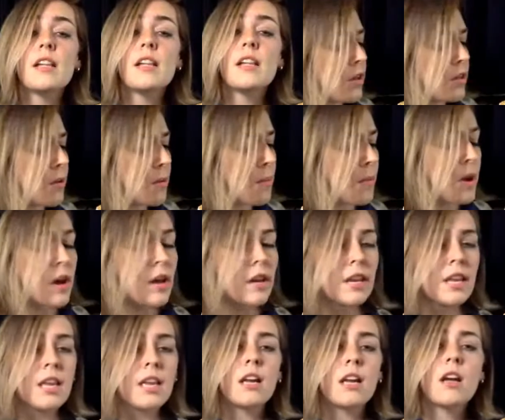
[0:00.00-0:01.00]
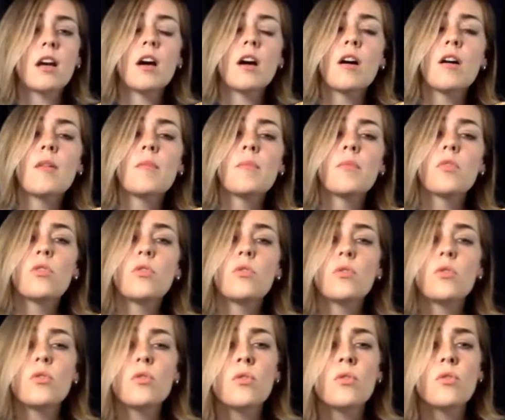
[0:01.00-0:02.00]
will the money come
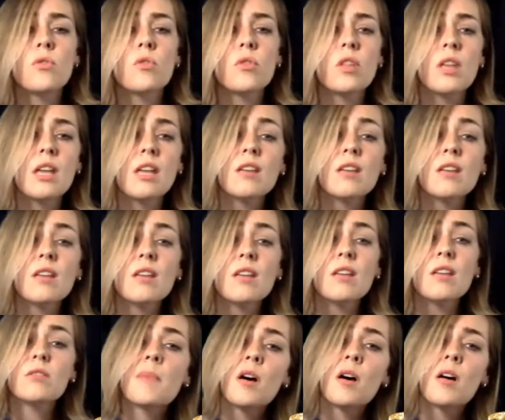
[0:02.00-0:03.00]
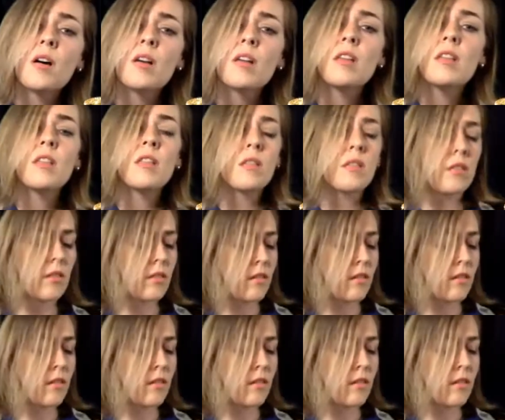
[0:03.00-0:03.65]
through this month?